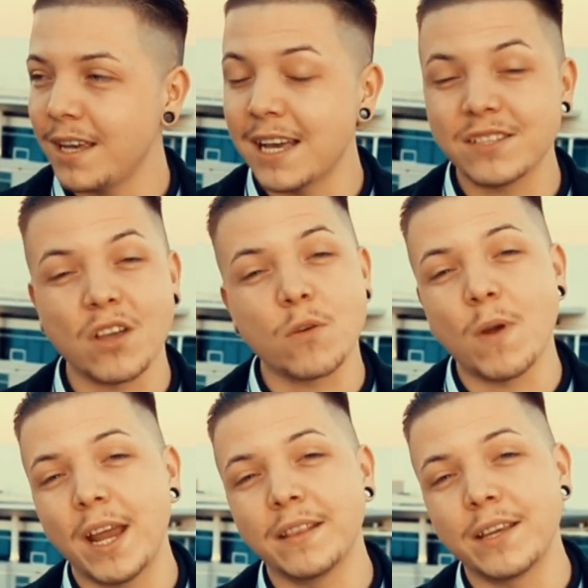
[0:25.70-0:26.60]
I started
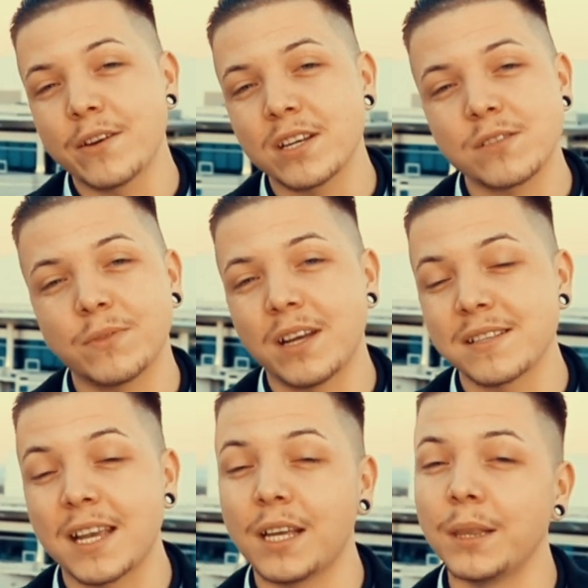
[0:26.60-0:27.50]
writing lyrics when I
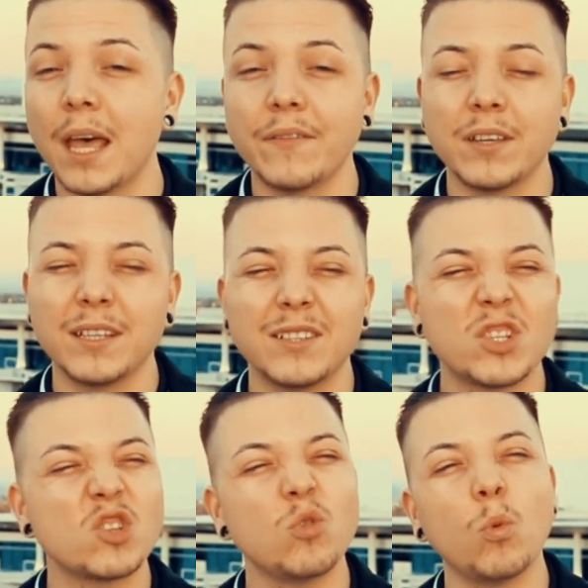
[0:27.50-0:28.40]
was like 11,
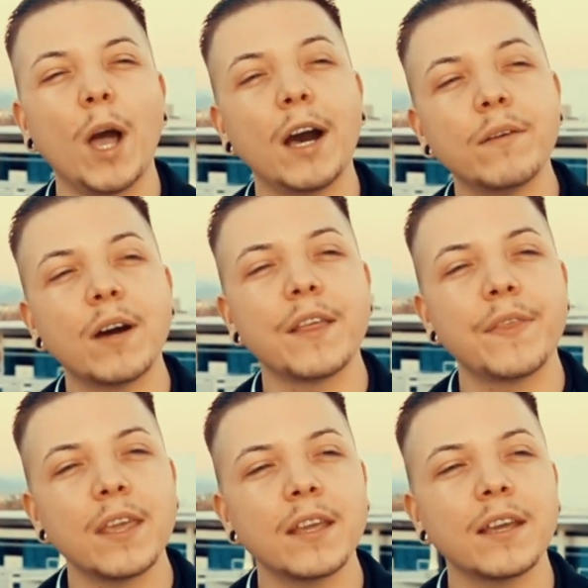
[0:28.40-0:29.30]
12, I
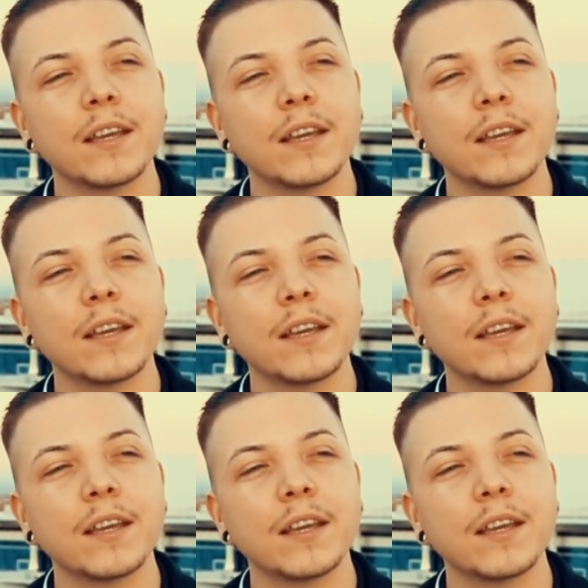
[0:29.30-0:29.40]
think.